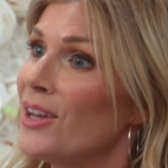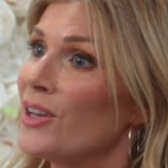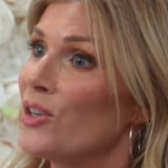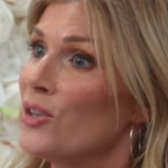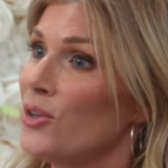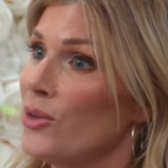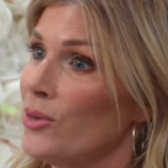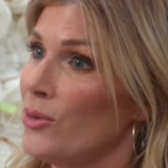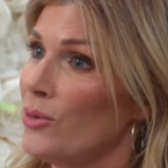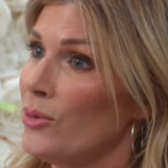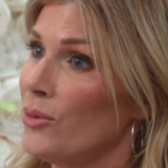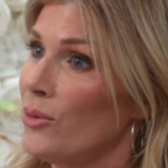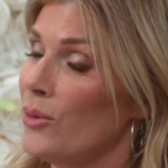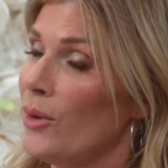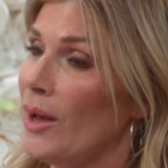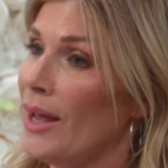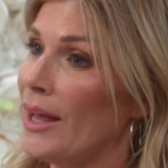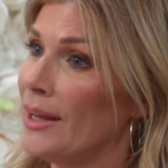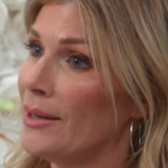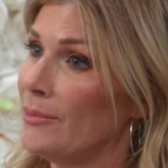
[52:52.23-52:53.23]
You
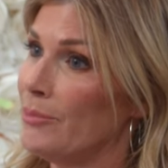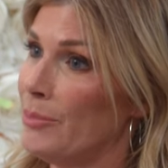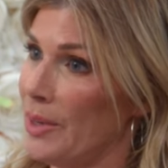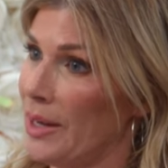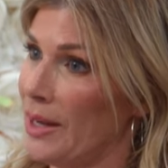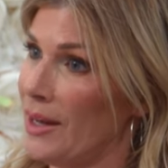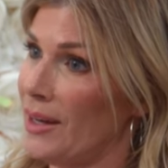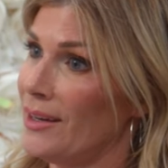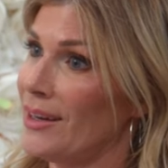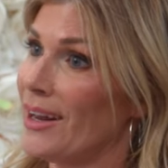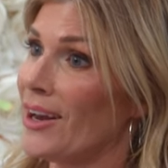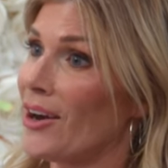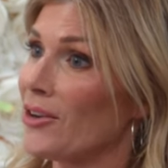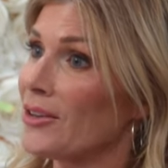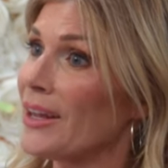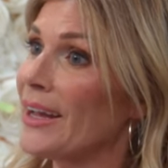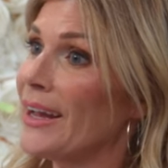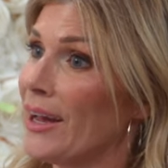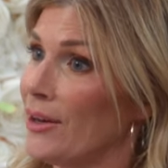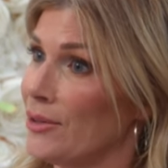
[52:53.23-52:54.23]
had been at our
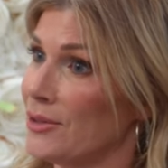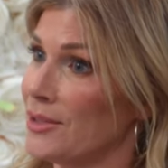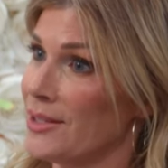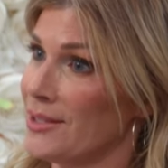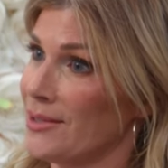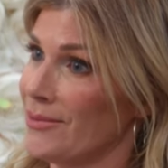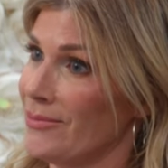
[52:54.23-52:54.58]
lake house.